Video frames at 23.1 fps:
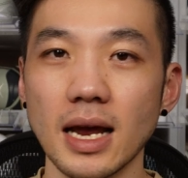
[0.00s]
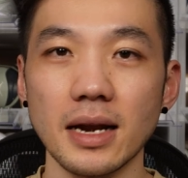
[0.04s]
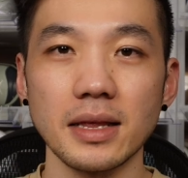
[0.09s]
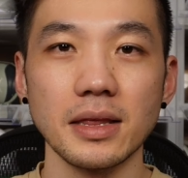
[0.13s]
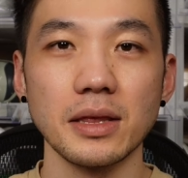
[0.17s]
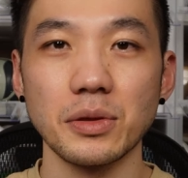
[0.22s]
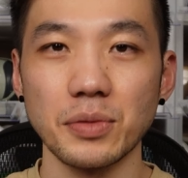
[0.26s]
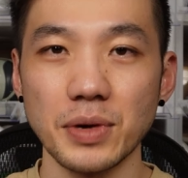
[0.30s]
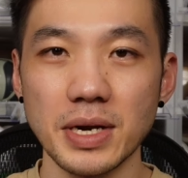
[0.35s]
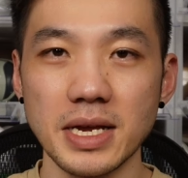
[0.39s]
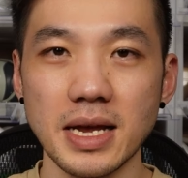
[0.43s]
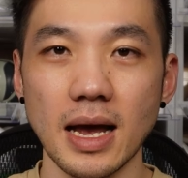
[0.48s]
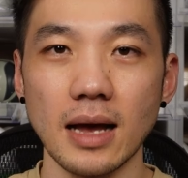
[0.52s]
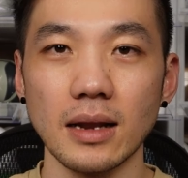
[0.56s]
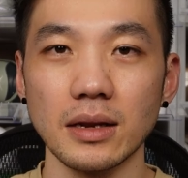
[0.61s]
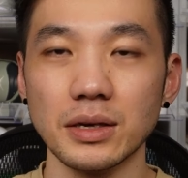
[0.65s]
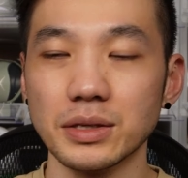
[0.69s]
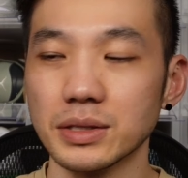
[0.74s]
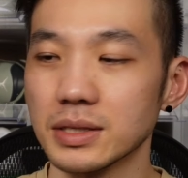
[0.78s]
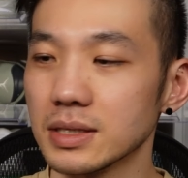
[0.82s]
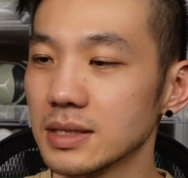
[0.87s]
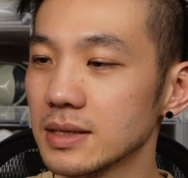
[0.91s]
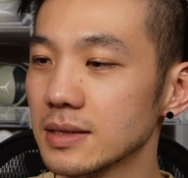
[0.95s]
out of the three
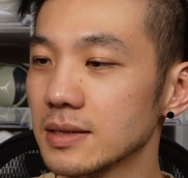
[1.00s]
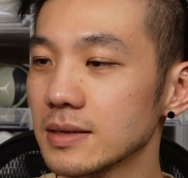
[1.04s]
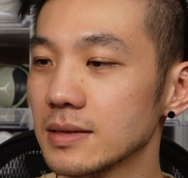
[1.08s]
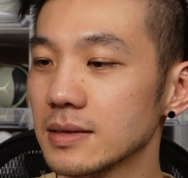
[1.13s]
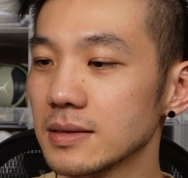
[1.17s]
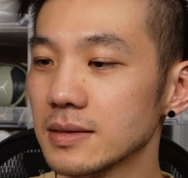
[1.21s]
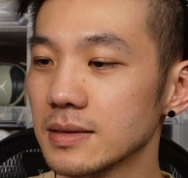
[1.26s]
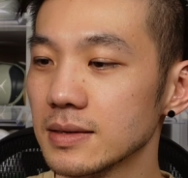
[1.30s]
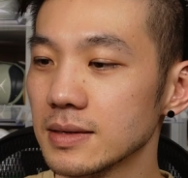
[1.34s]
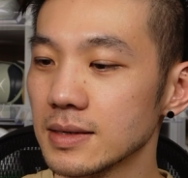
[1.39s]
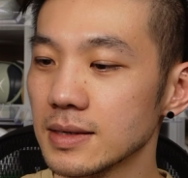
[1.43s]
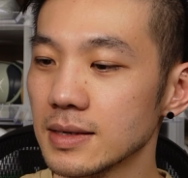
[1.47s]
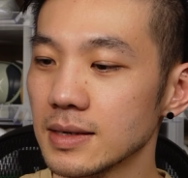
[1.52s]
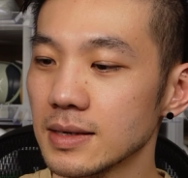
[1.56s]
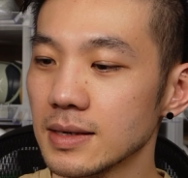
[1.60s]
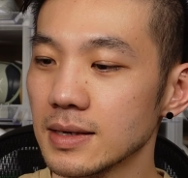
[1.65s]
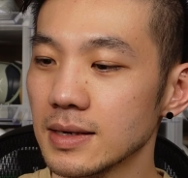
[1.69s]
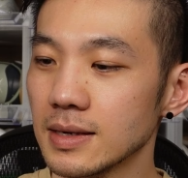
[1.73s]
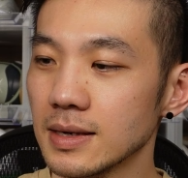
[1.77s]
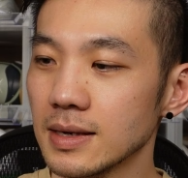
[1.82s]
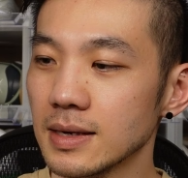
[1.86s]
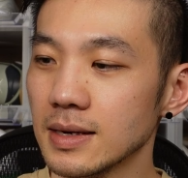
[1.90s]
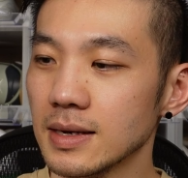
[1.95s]
colors,
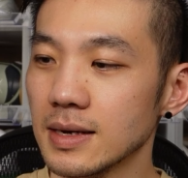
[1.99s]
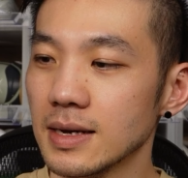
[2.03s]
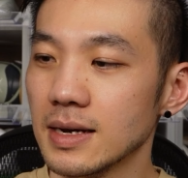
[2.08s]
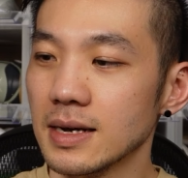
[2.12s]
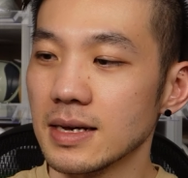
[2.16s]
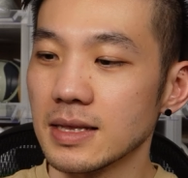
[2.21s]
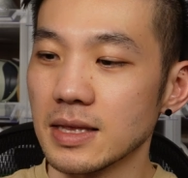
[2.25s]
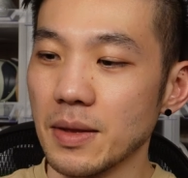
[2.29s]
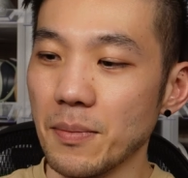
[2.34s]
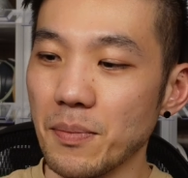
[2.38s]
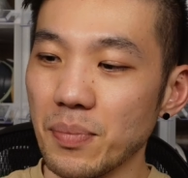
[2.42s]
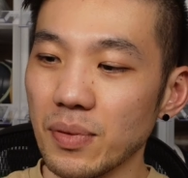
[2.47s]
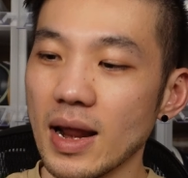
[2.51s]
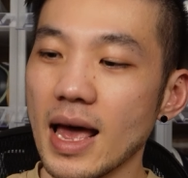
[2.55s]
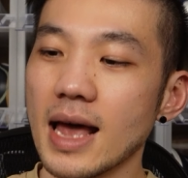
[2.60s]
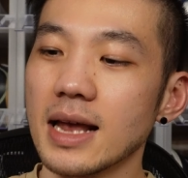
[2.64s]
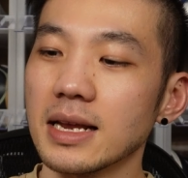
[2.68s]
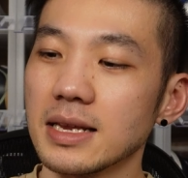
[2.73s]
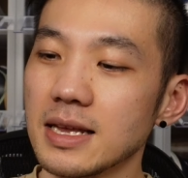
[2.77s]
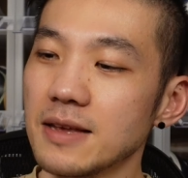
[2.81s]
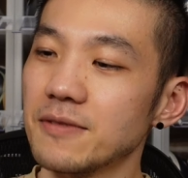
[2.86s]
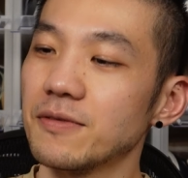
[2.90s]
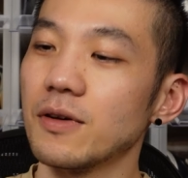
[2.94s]
the
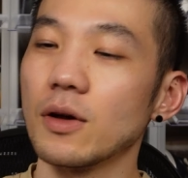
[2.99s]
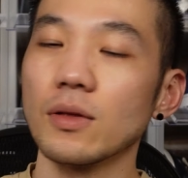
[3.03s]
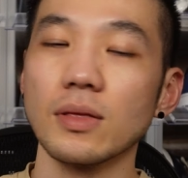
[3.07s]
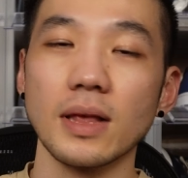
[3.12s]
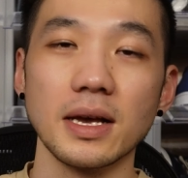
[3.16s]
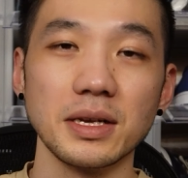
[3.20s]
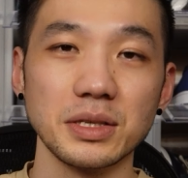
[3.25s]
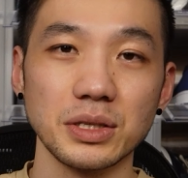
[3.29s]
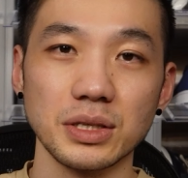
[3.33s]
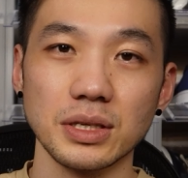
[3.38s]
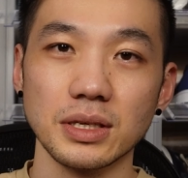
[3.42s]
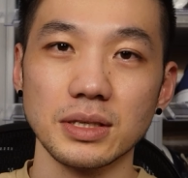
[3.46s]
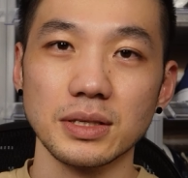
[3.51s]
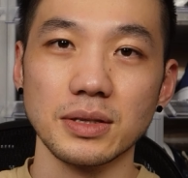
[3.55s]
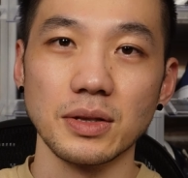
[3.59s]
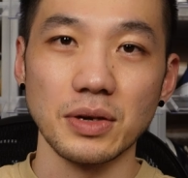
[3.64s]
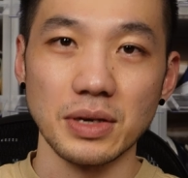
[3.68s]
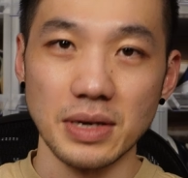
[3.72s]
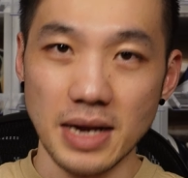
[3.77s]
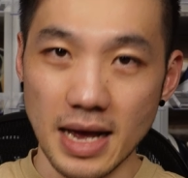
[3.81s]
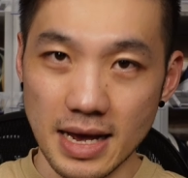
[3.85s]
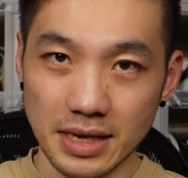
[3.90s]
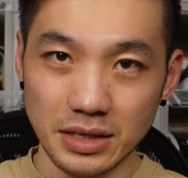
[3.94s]
black default laces
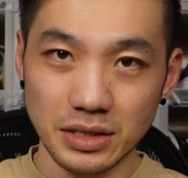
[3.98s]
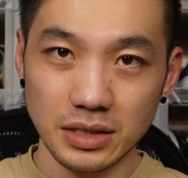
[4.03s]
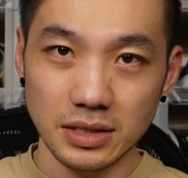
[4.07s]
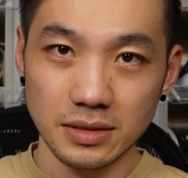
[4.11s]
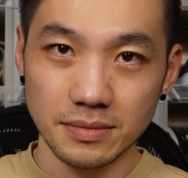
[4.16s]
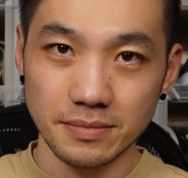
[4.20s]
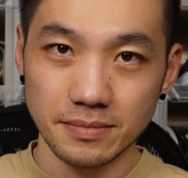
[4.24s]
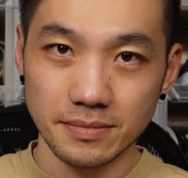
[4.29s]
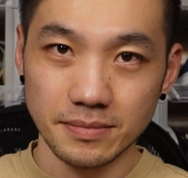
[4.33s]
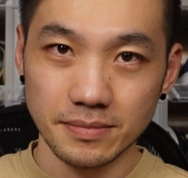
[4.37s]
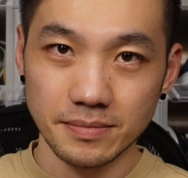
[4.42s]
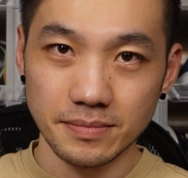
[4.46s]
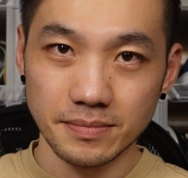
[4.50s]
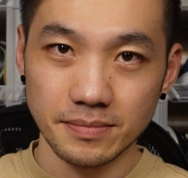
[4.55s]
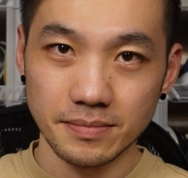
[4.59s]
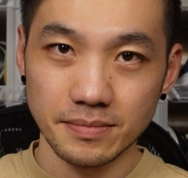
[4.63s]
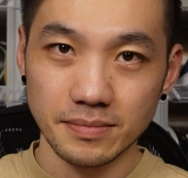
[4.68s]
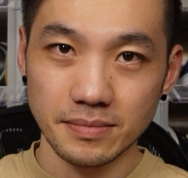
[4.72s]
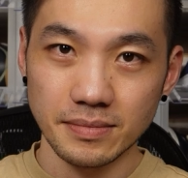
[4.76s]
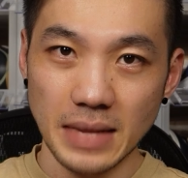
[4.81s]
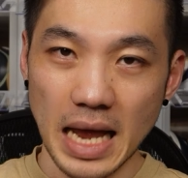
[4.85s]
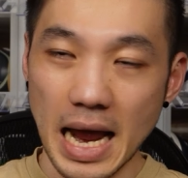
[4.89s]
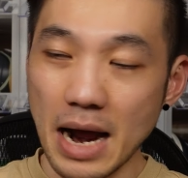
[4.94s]
look nice.
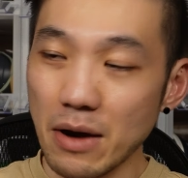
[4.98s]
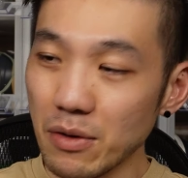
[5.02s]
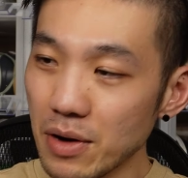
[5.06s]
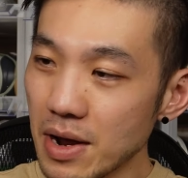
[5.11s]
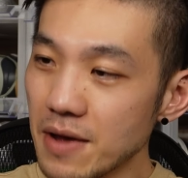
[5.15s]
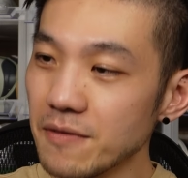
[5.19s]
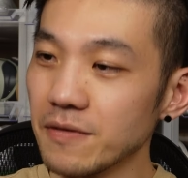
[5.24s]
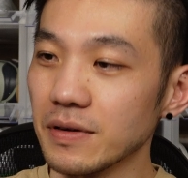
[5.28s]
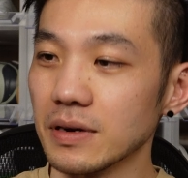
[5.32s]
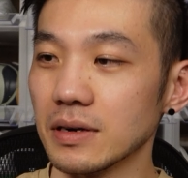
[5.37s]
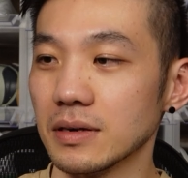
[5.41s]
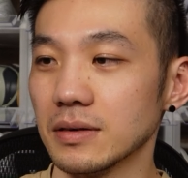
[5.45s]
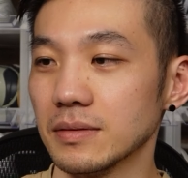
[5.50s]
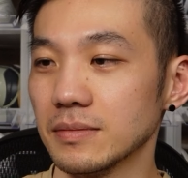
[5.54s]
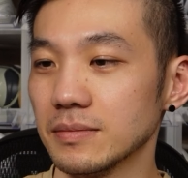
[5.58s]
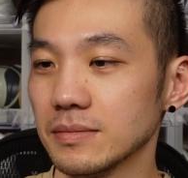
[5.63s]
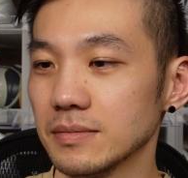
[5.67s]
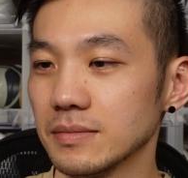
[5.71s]
However,